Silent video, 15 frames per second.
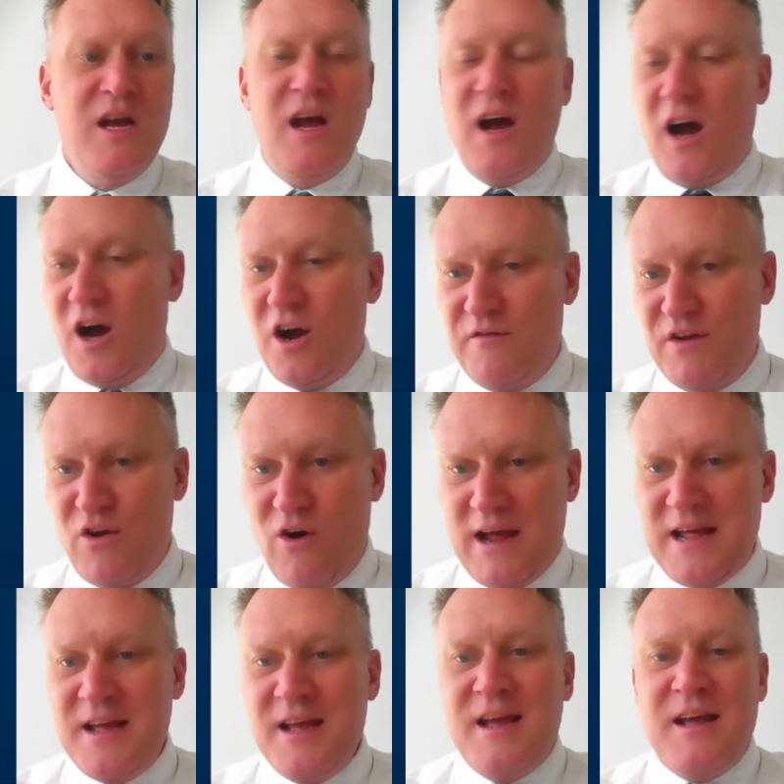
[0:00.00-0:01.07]

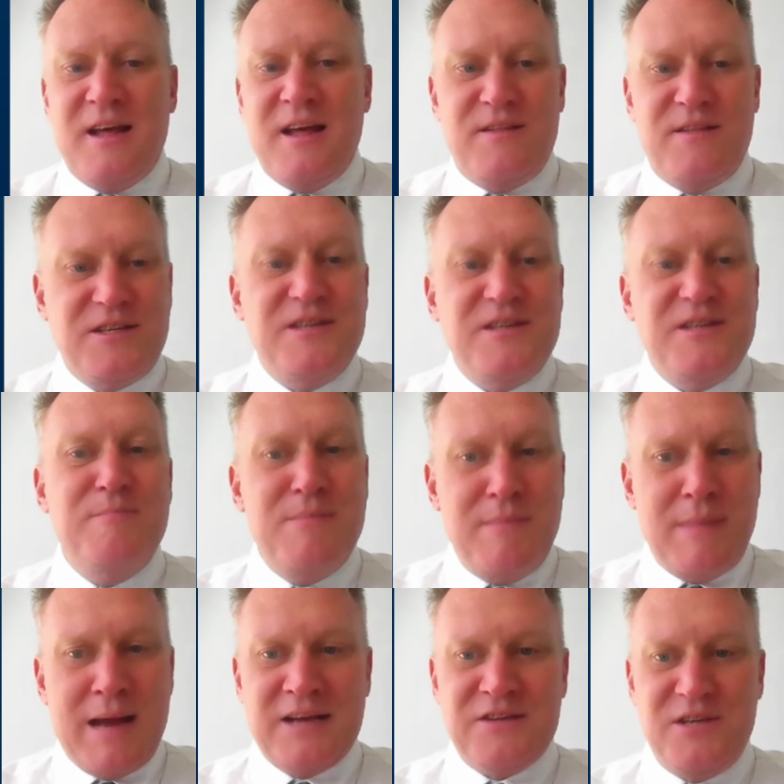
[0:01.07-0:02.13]
overnight. This is a
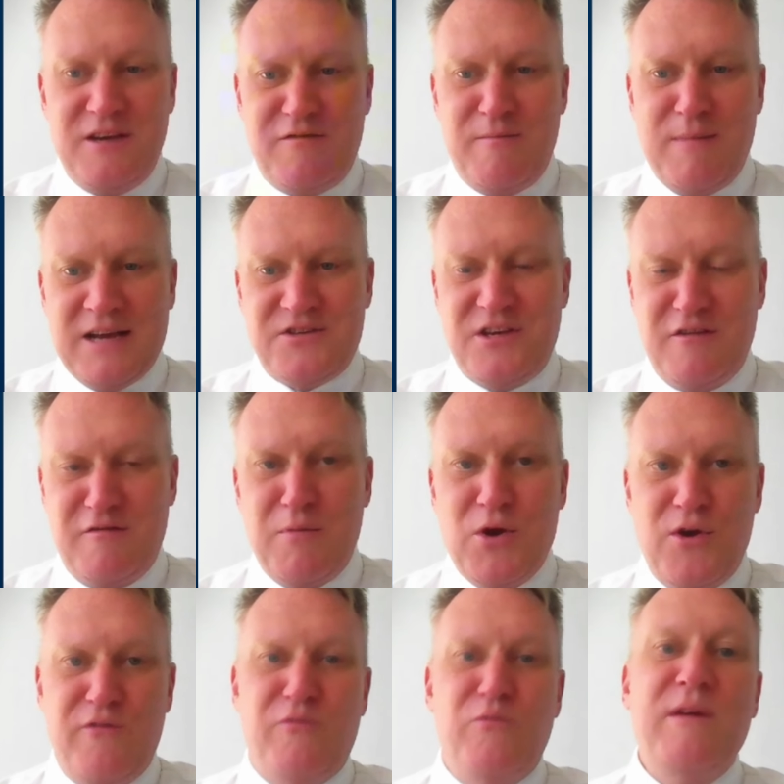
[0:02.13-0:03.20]
massive, massive
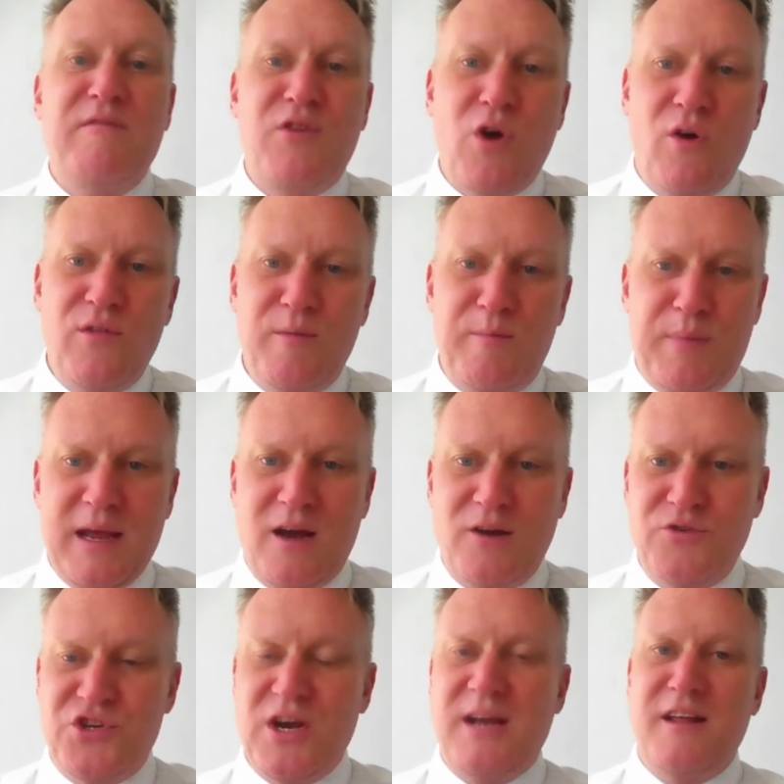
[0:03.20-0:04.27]
move. We've got the
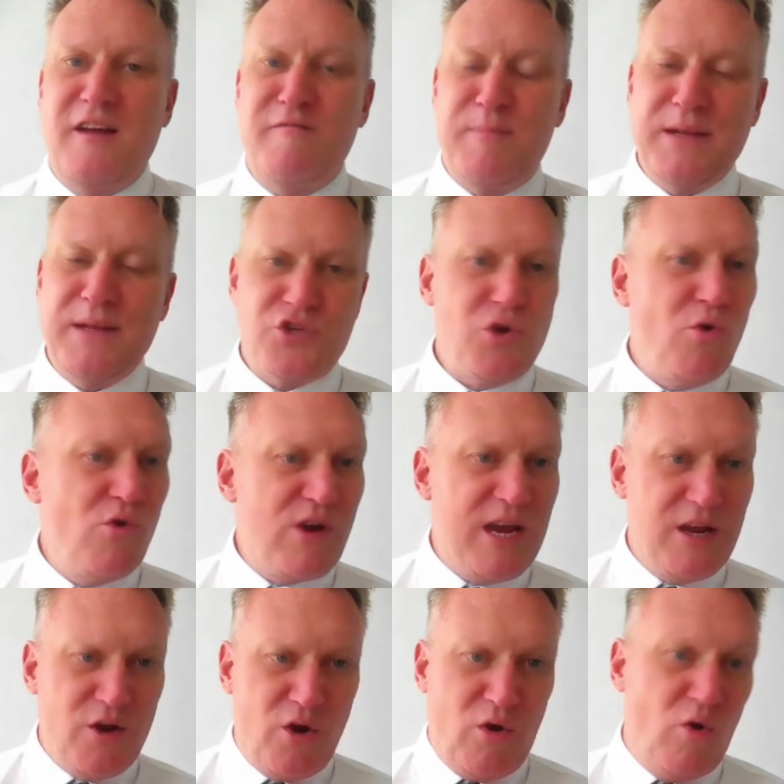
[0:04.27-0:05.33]
BOJ. They've been
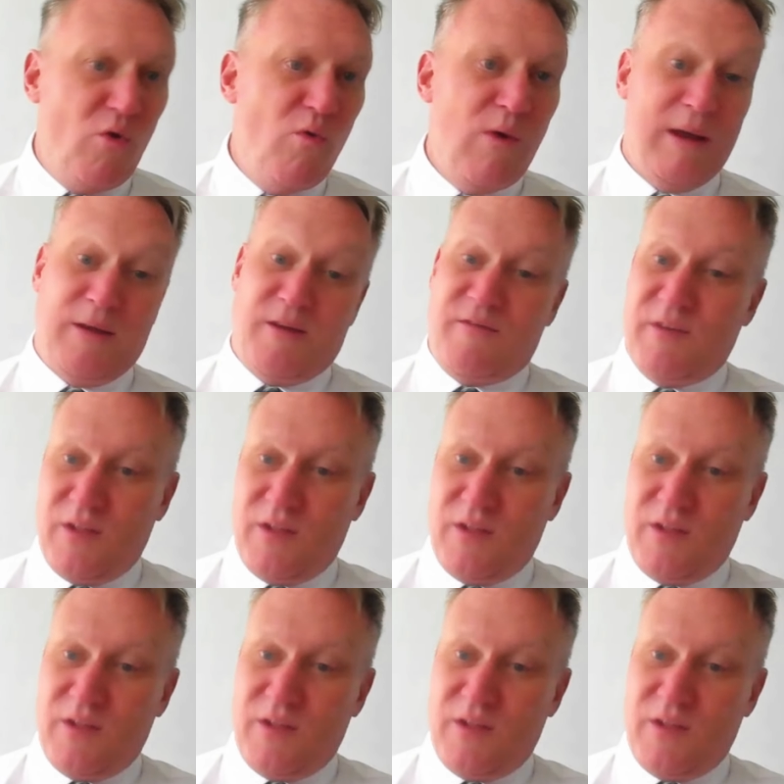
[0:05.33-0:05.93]
talking all week for the